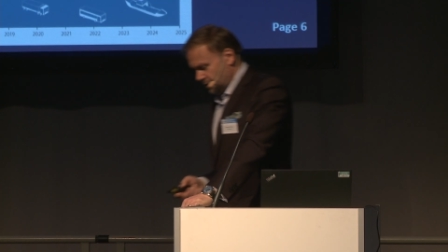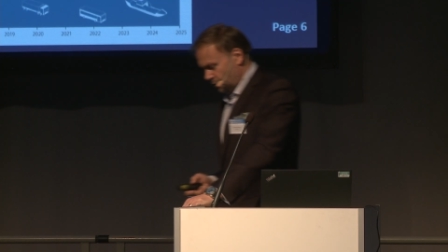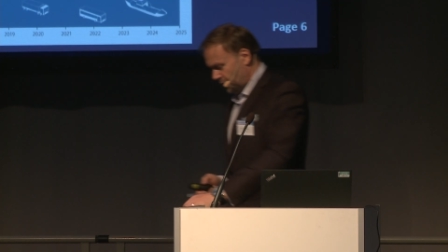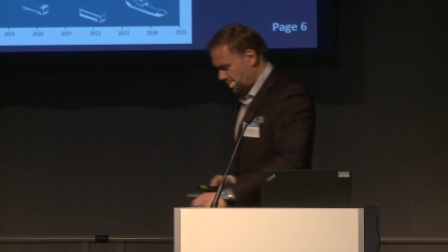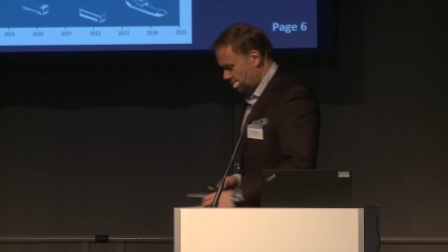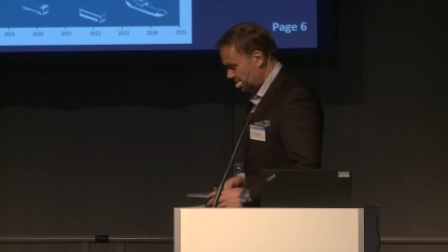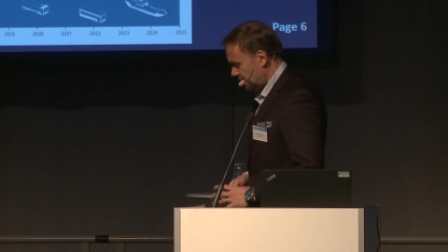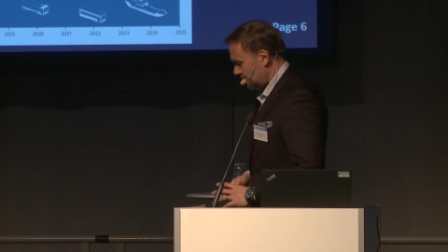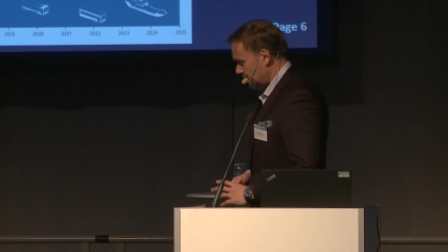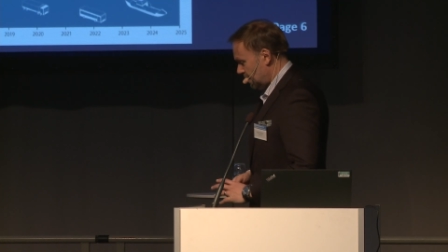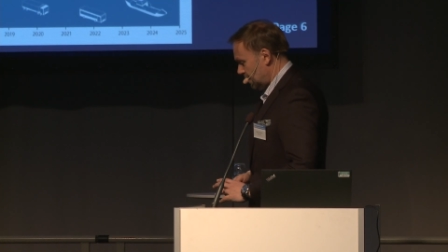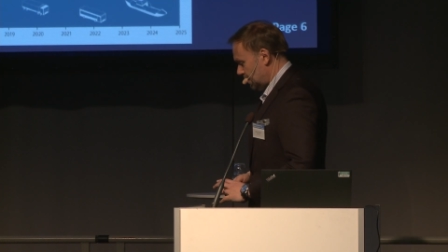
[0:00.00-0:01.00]
When
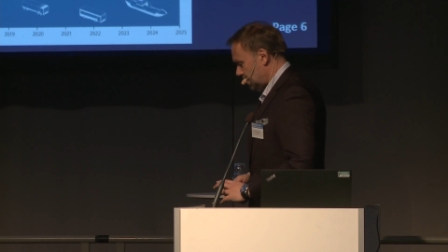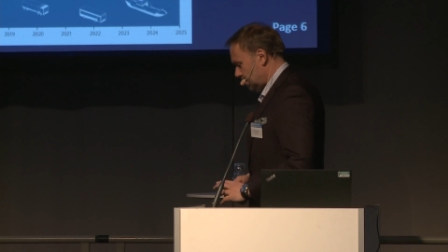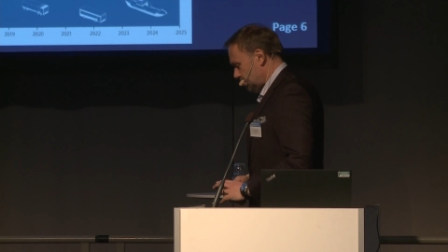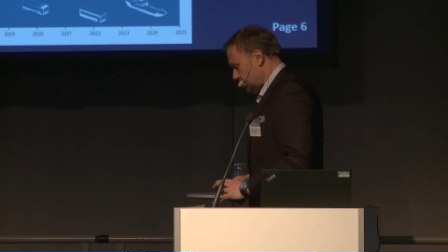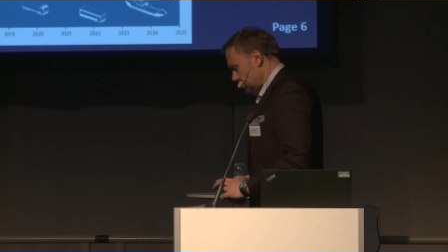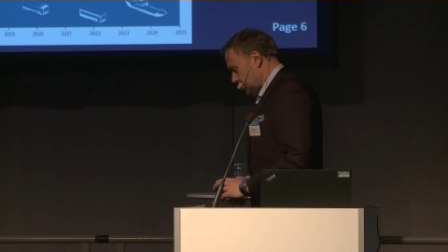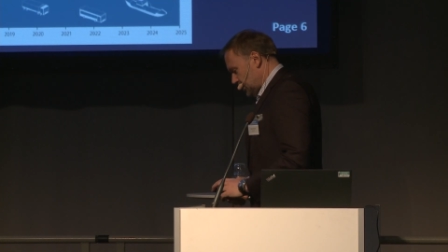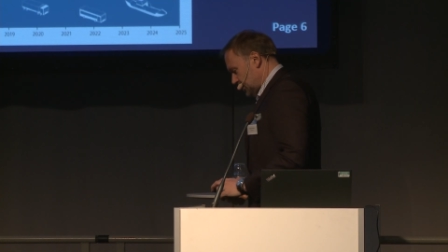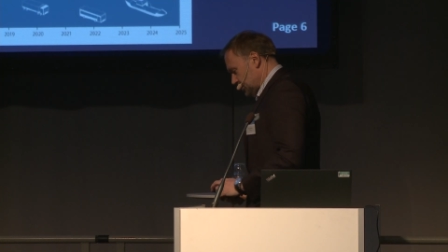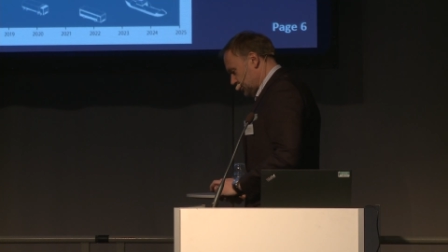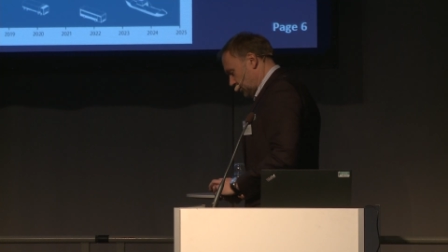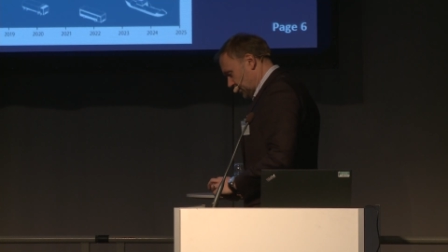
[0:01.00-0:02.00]
we um,
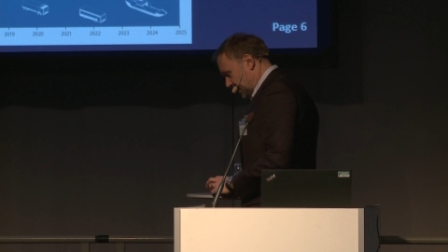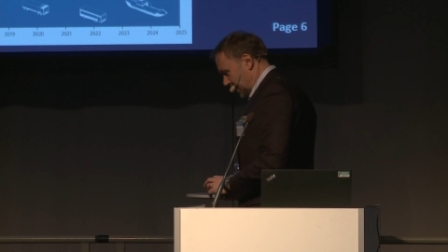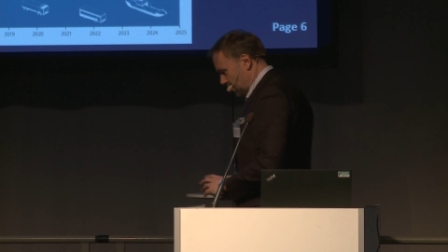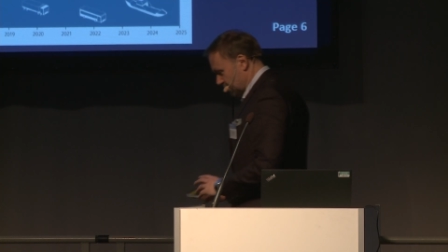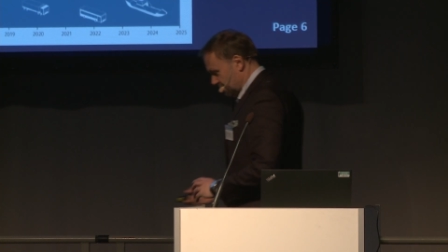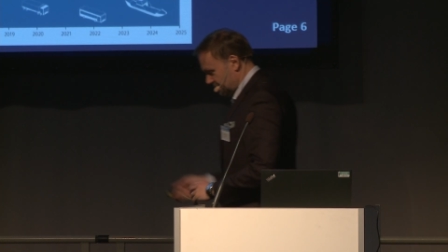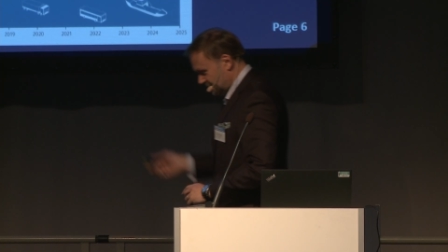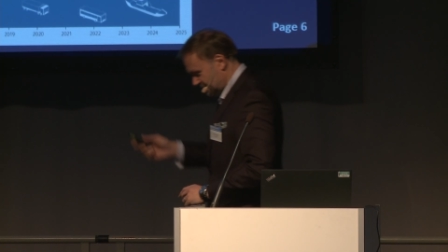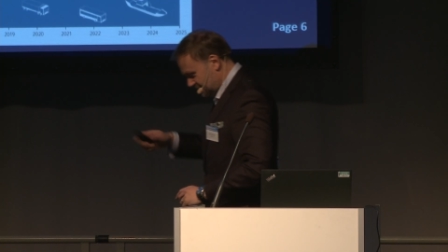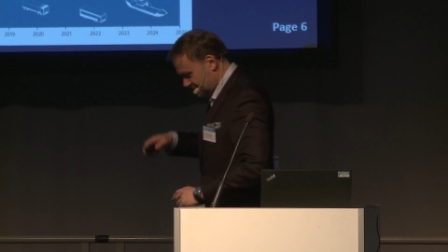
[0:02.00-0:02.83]
started out